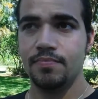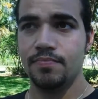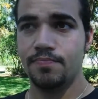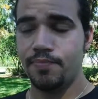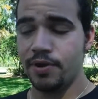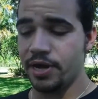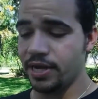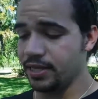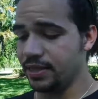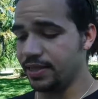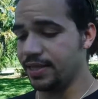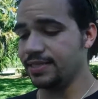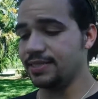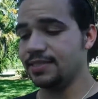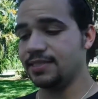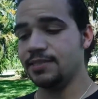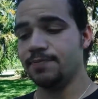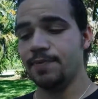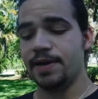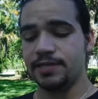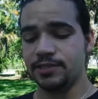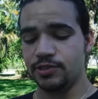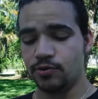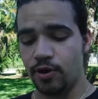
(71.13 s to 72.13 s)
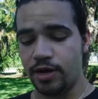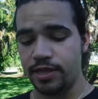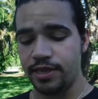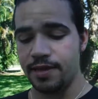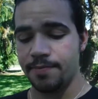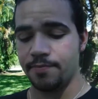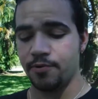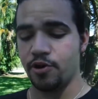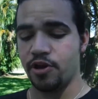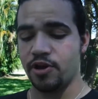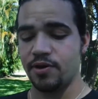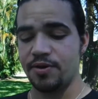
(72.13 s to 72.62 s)
But this is my squad that
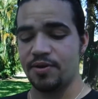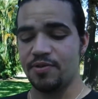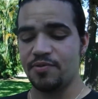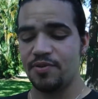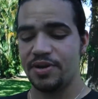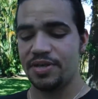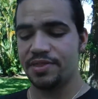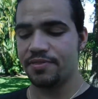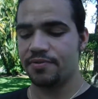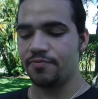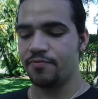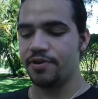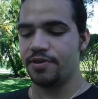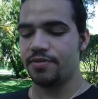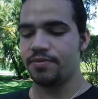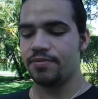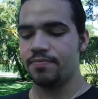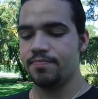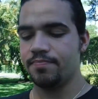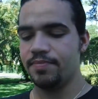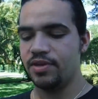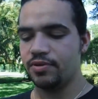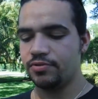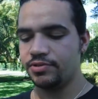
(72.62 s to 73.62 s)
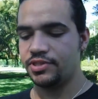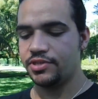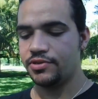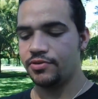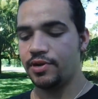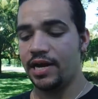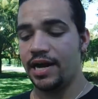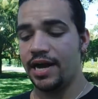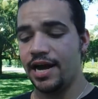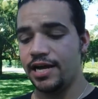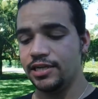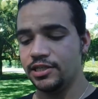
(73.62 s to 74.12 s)
I'm going in with Mewtwo,
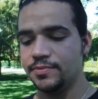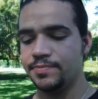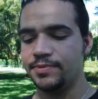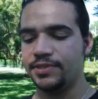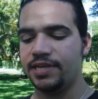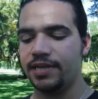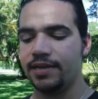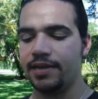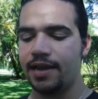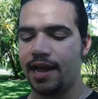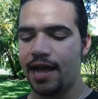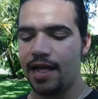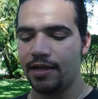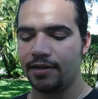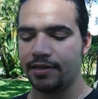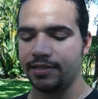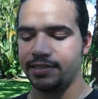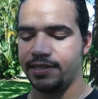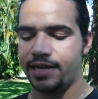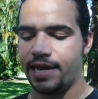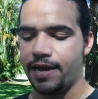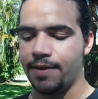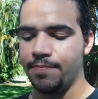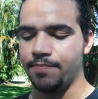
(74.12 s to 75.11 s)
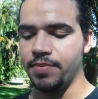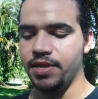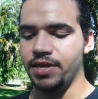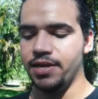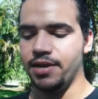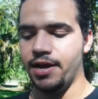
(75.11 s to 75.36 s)
100% Alakazam,